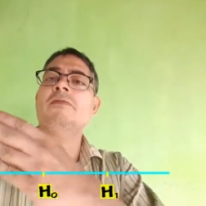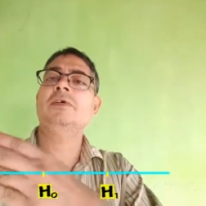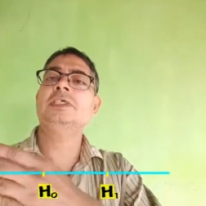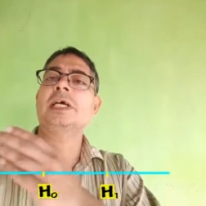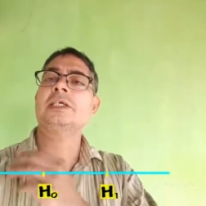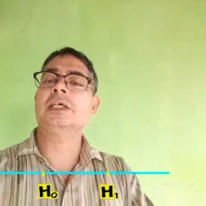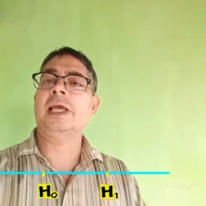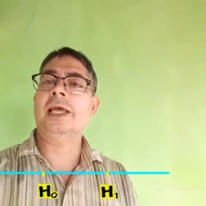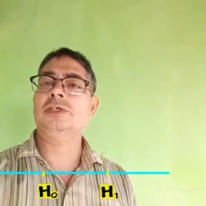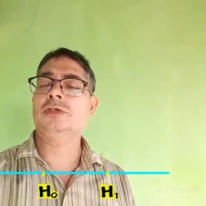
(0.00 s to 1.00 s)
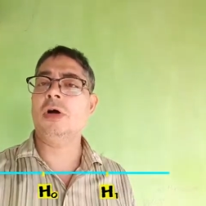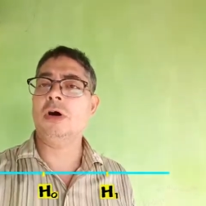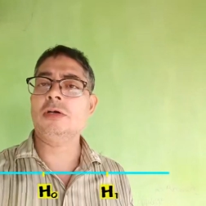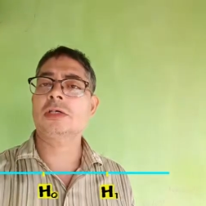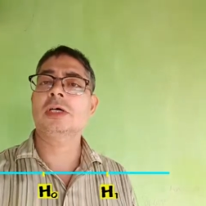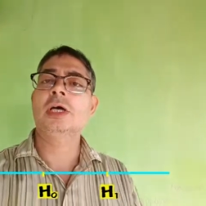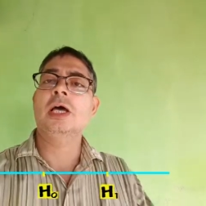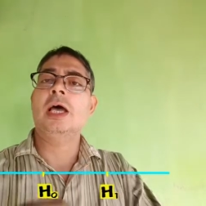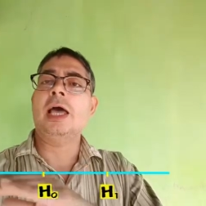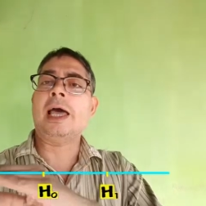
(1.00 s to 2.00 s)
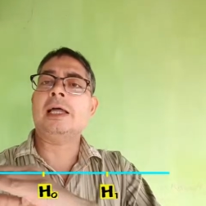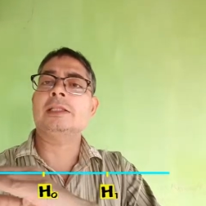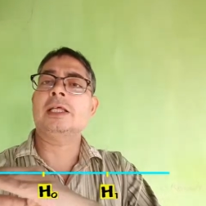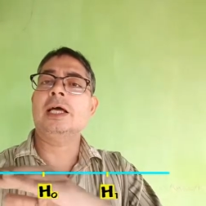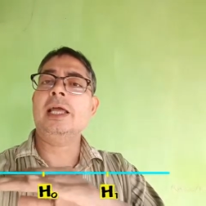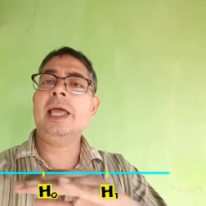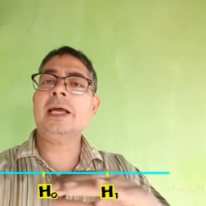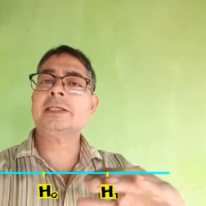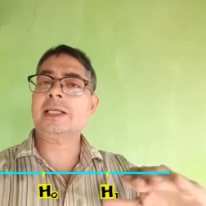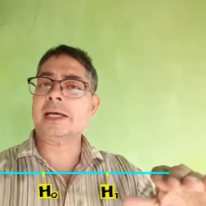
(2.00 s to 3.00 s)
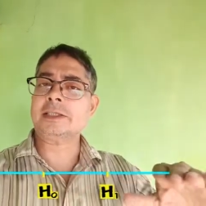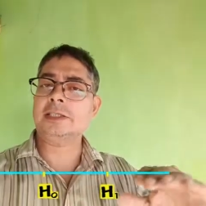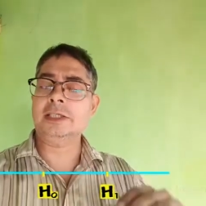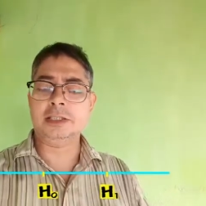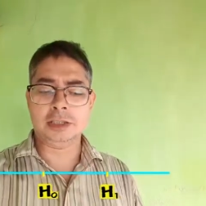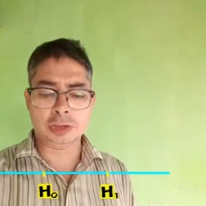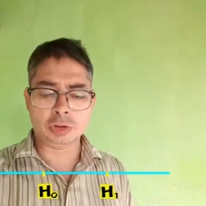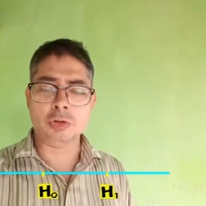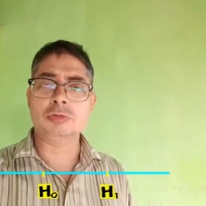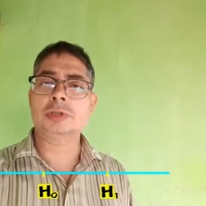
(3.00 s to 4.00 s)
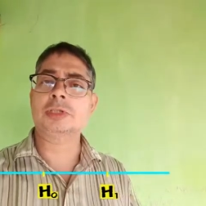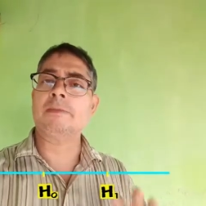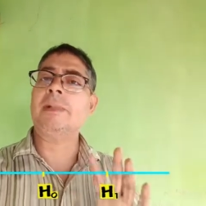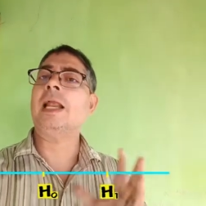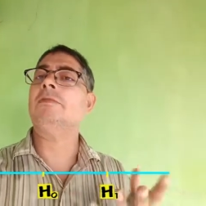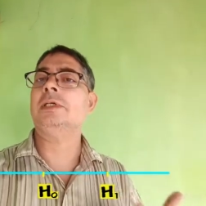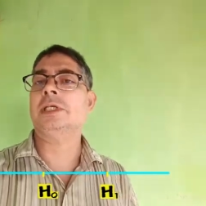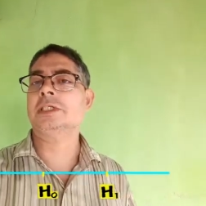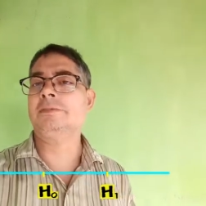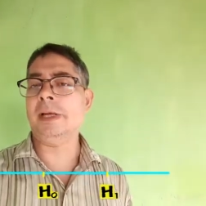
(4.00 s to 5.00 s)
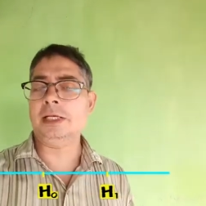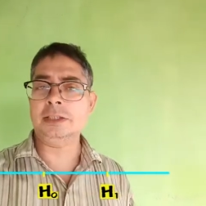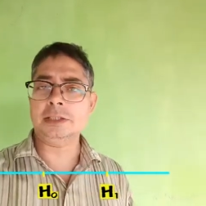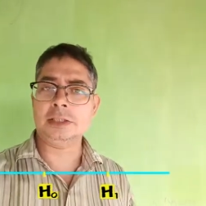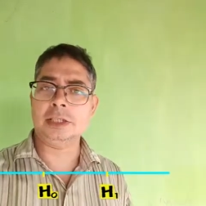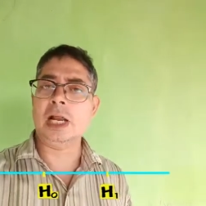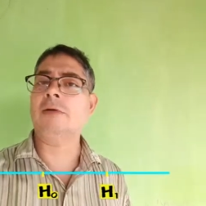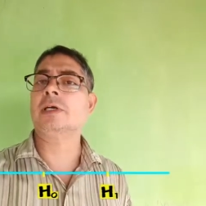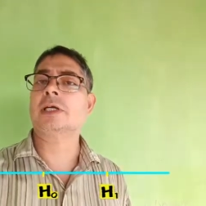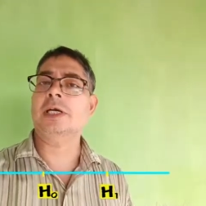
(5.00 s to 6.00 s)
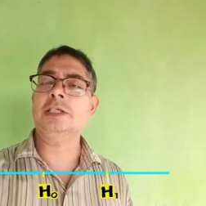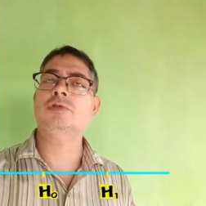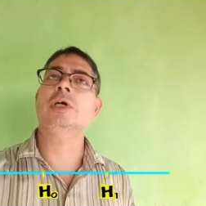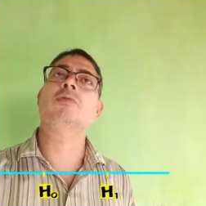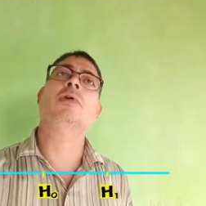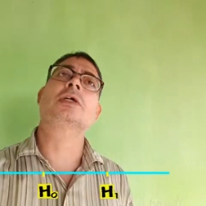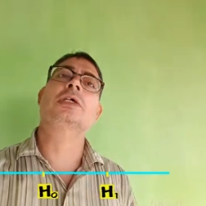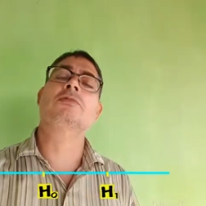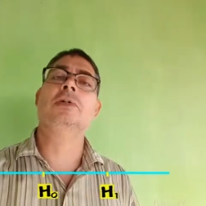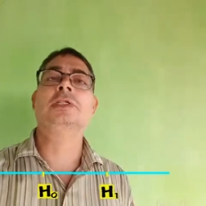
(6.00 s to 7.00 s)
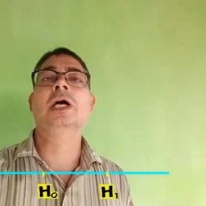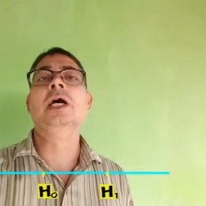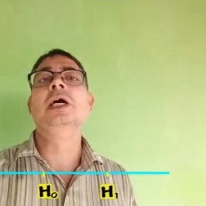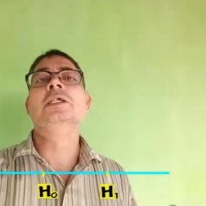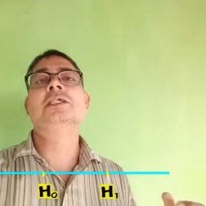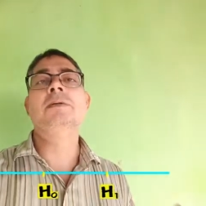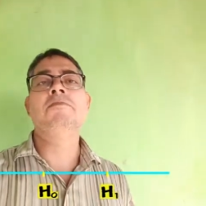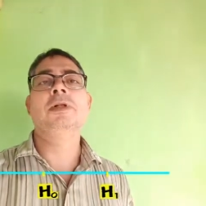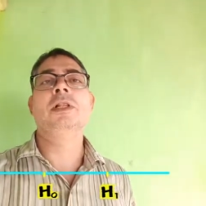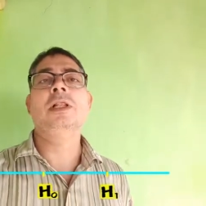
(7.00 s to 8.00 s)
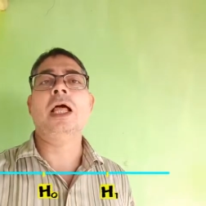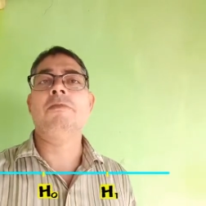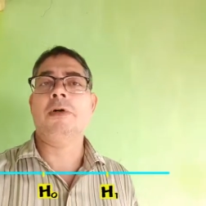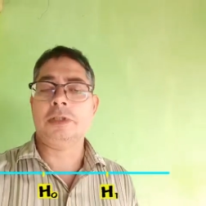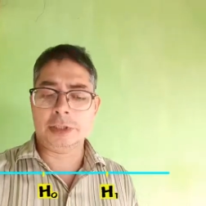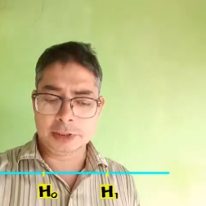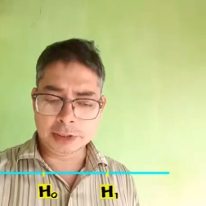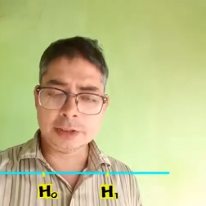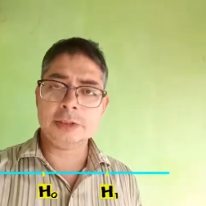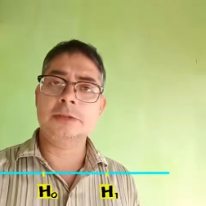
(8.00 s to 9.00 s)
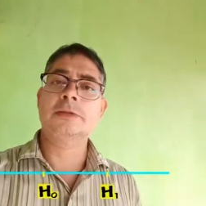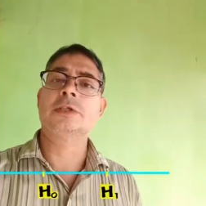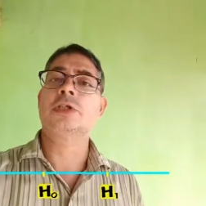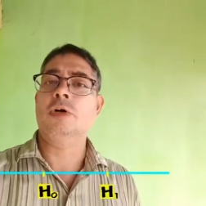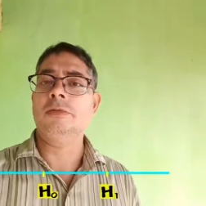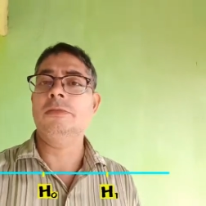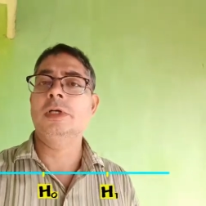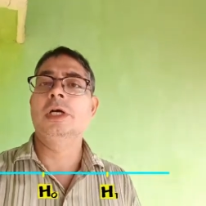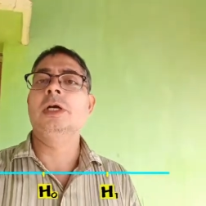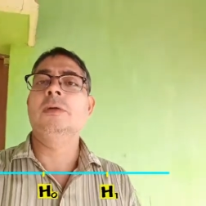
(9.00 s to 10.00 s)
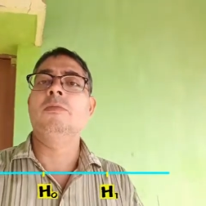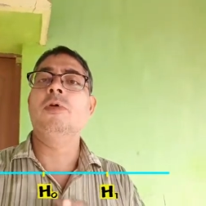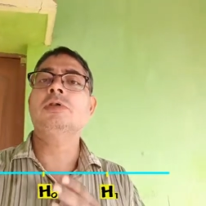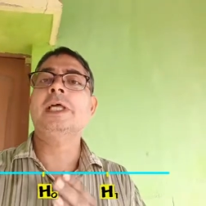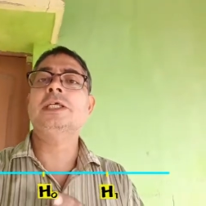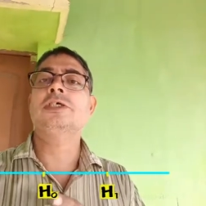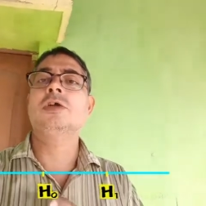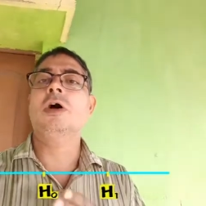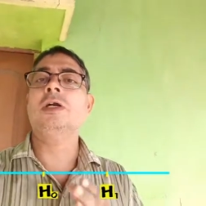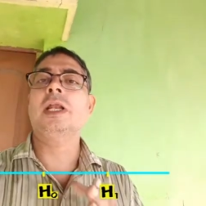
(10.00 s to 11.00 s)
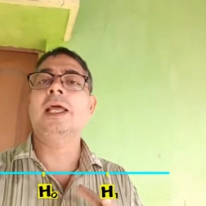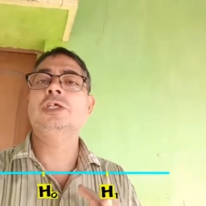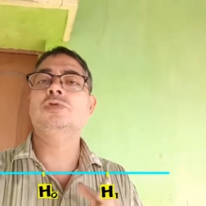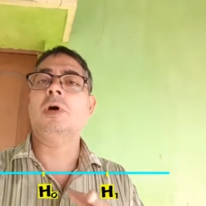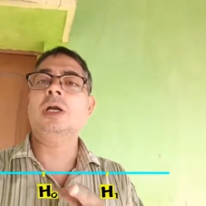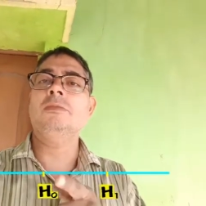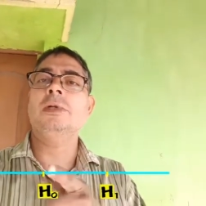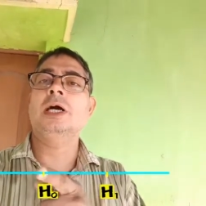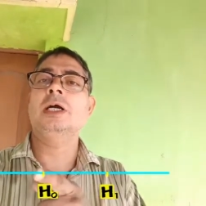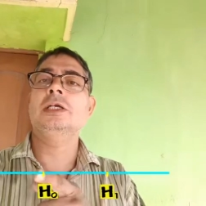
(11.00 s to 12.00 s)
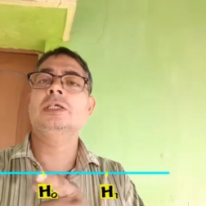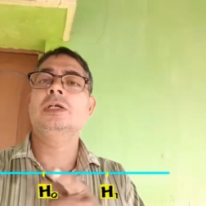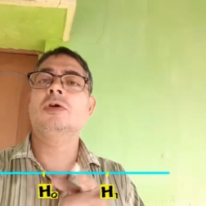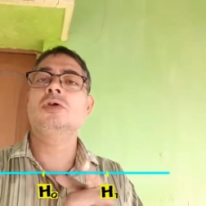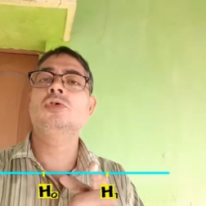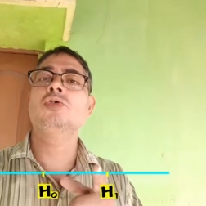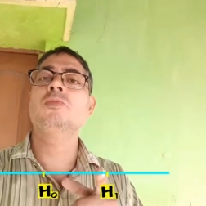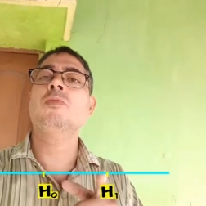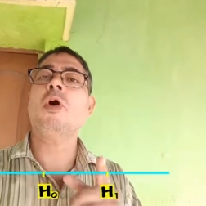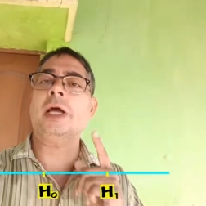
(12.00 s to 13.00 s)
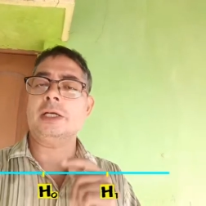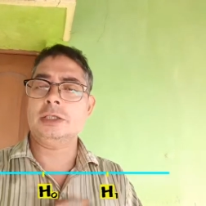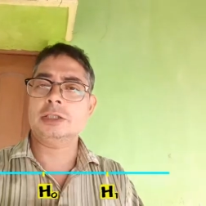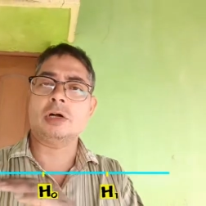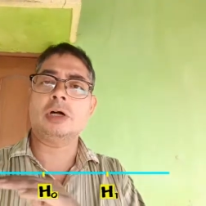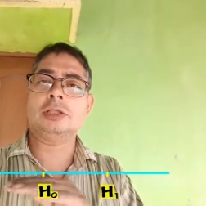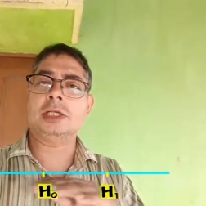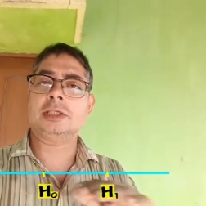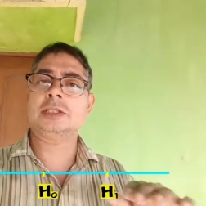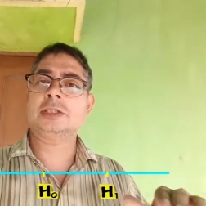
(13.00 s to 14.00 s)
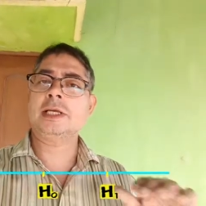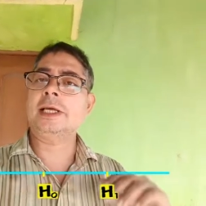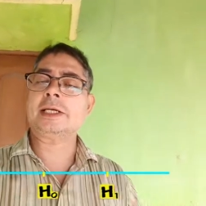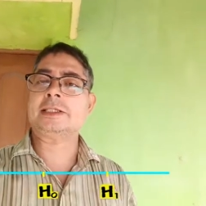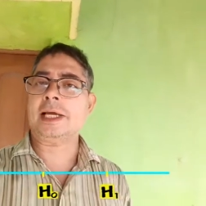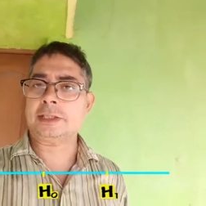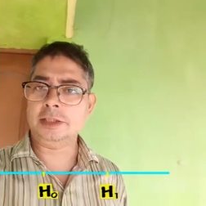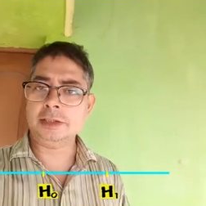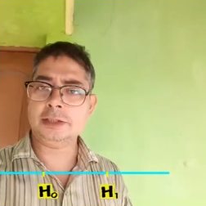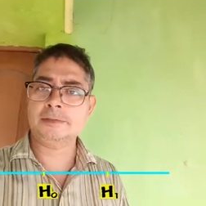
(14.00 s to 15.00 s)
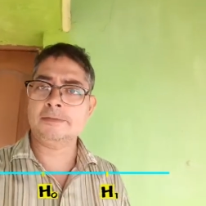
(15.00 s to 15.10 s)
of rejecting H0, and the x-axis shows the parameter space. In our case, we are working with simple hypothesis. So both H0 and H1 merely denote 2 points on this x-axis.